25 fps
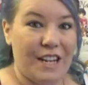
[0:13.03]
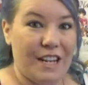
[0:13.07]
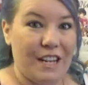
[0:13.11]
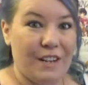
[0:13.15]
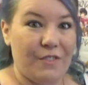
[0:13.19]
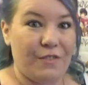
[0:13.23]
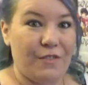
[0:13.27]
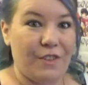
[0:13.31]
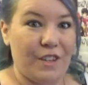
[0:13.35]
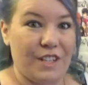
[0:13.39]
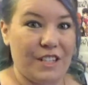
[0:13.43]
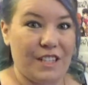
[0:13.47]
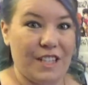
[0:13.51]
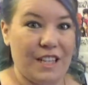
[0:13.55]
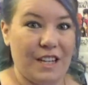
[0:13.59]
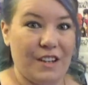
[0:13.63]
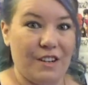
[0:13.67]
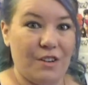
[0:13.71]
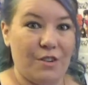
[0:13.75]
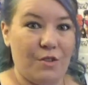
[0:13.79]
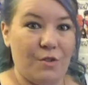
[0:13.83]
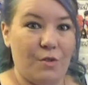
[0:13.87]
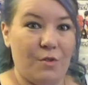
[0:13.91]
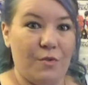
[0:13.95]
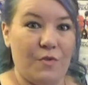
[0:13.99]
every
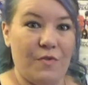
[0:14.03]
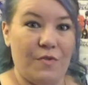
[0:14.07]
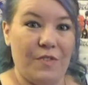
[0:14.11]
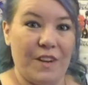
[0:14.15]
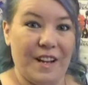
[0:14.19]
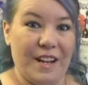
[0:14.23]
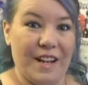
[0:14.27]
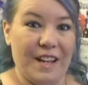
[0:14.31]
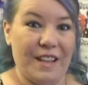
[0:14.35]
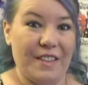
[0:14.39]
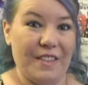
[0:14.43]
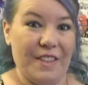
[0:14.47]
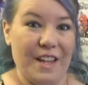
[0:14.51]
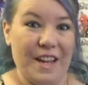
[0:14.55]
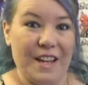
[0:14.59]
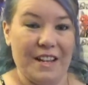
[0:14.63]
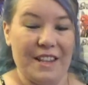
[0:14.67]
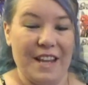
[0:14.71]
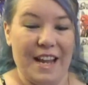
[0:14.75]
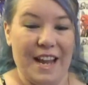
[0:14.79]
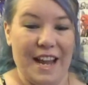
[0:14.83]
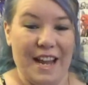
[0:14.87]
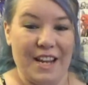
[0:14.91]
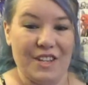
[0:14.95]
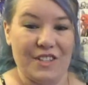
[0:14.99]
single figure that
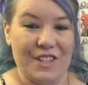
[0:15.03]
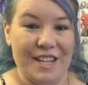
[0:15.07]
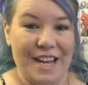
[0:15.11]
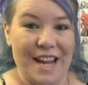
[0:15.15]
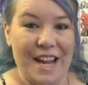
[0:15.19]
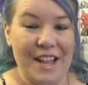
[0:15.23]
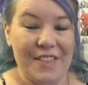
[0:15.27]
they actually